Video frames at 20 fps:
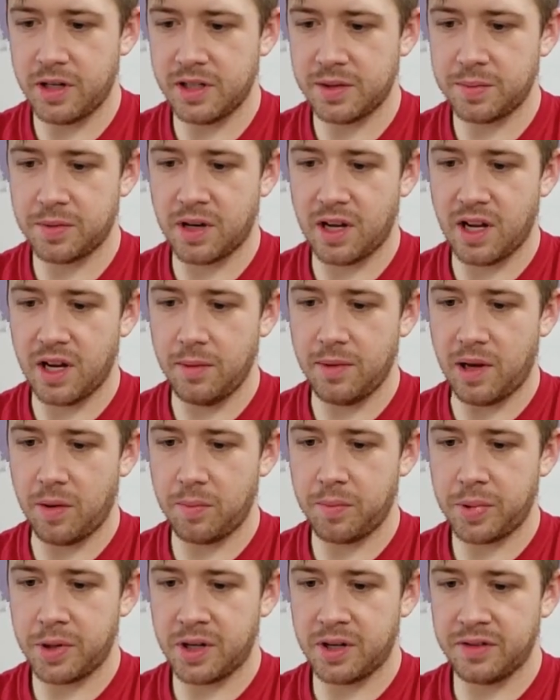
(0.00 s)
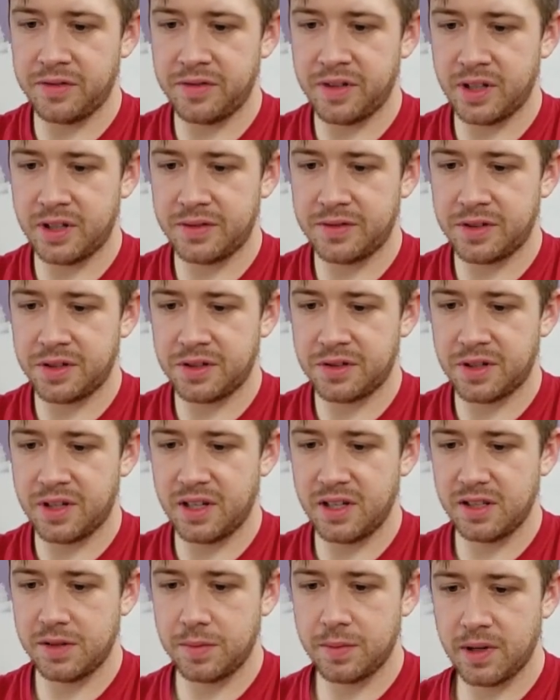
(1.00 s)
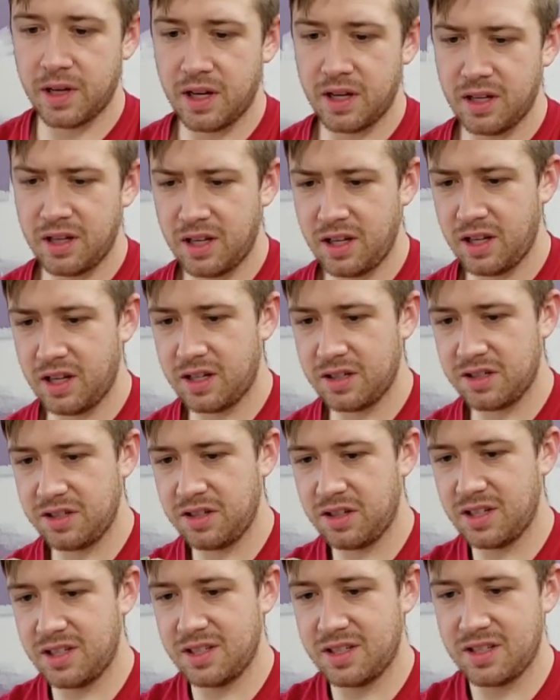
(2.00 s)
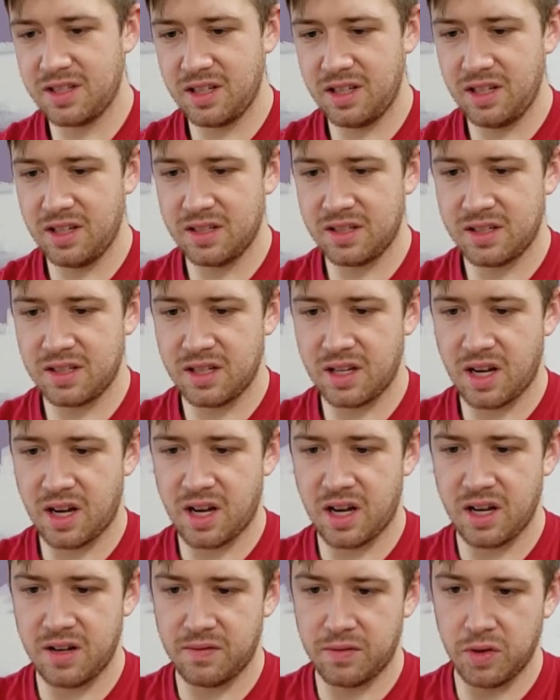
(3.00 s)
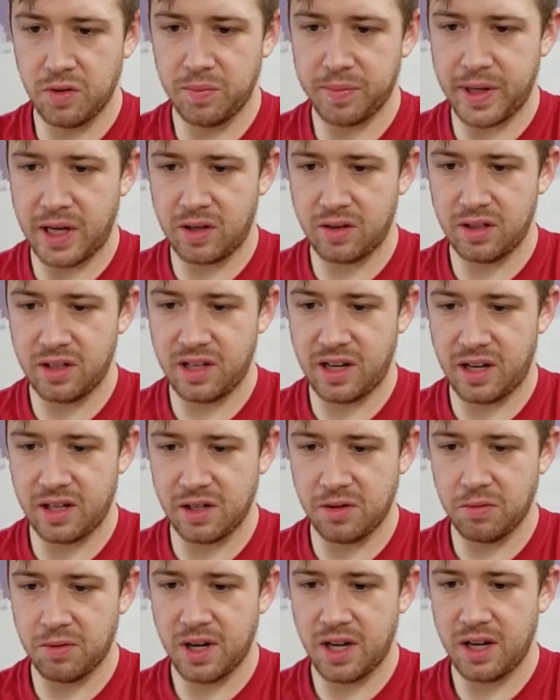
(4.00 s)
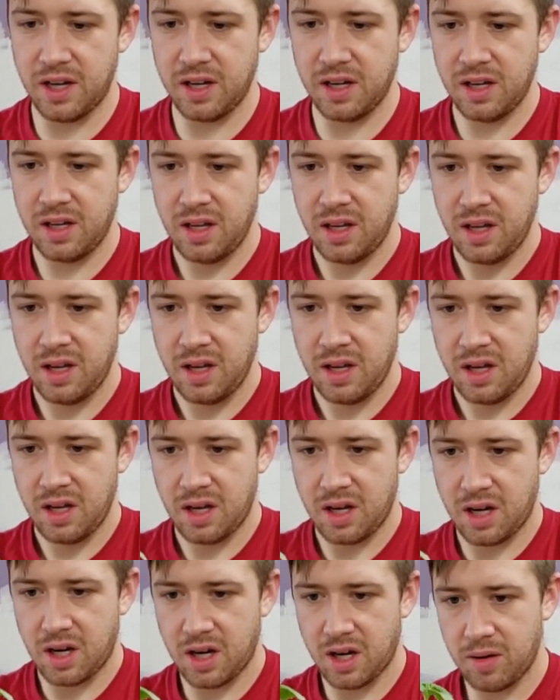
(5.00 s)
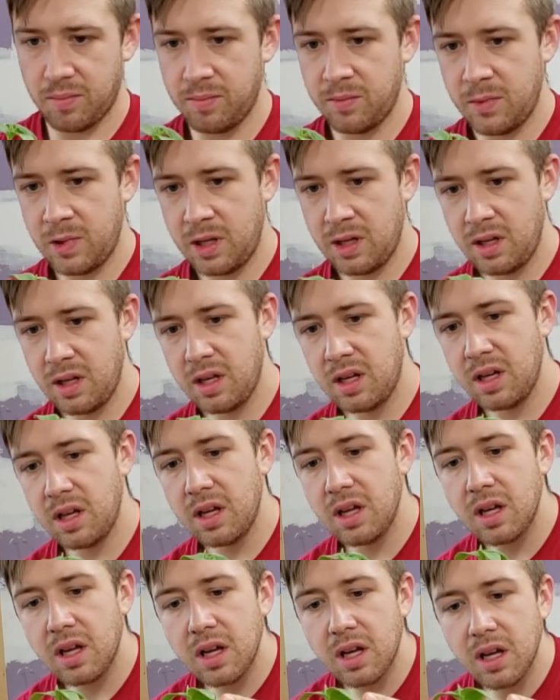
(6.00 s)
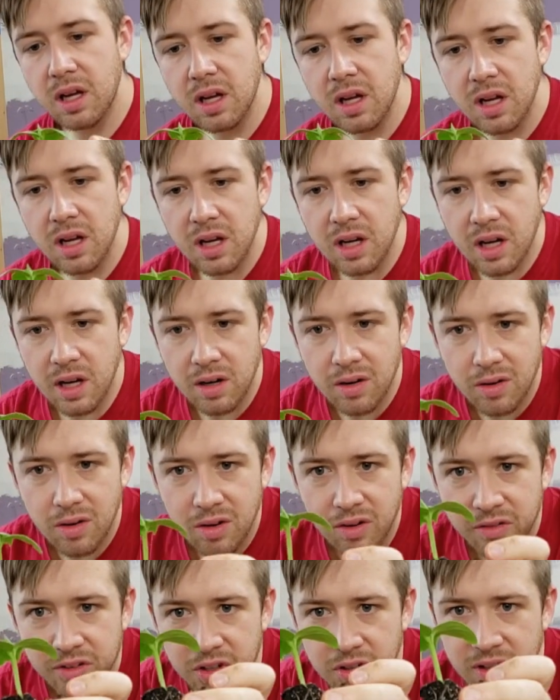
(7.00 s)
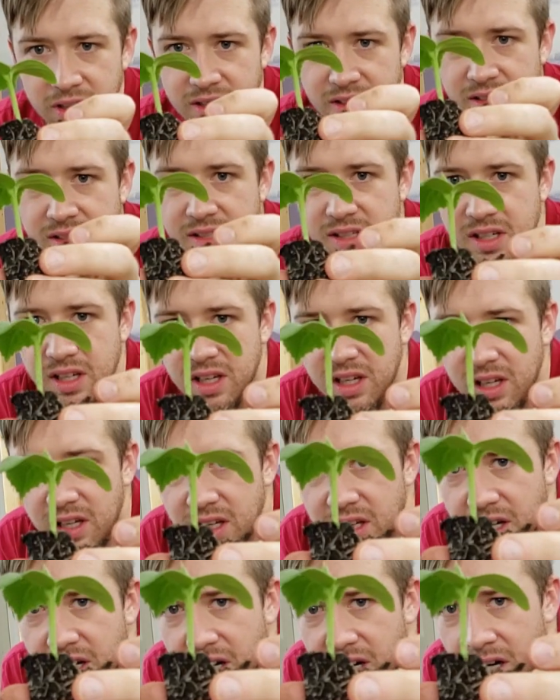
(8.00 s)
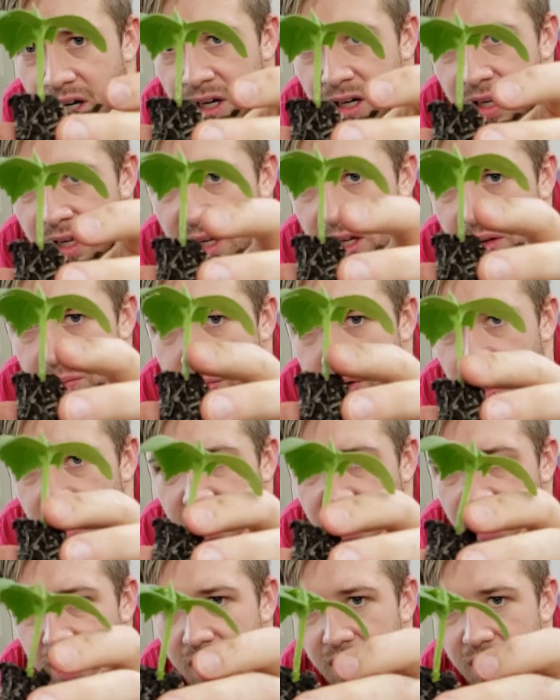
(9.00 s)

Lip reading: is probably about perfect for transplanting. As you can see, it's not root bound in any way. And I don't know if you can see here, but